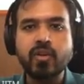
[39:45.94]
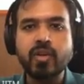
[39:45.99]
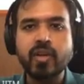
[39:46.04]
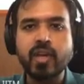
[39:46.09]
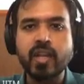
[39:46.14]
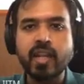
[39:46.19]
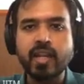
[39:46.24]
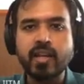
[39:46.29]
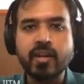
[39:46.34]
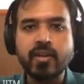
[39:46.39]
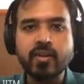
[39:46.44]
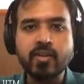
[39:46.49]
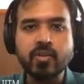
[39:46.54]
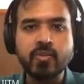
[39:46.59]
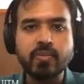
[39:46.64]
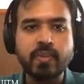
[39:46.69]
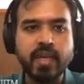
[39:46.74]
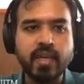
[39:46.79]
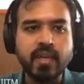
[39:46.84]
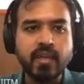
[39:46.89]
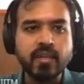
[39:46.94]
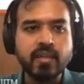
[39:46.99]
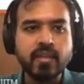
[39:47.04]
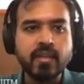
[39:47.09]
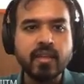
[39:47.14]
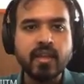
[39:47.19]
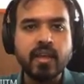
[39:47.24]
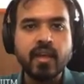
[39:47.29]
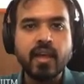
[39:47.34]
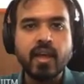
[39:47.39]
You can choose
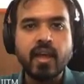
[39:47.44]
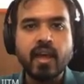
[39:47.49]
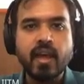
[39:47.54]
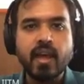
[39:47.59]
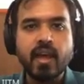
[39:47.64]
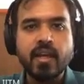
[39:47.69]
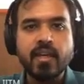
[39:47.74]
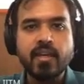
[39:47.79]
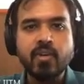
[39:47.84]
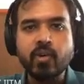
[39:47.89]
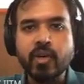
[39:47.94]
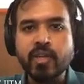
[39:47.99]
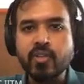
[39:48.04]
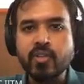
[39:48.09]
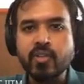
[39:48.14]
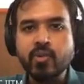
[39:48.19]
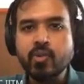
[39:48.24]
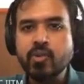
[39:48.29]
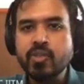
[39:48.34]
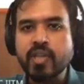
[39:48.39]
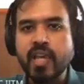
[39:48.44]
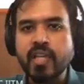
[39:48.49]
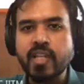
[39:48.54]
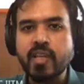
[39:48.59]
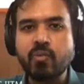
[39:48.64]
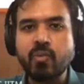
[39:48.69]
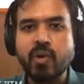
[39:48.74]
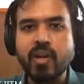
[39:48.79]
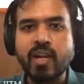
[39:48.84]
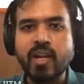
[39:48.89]
negation. You can unfold
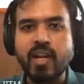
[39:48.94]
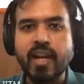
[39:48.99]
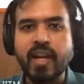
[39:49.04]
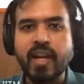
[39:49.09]
not,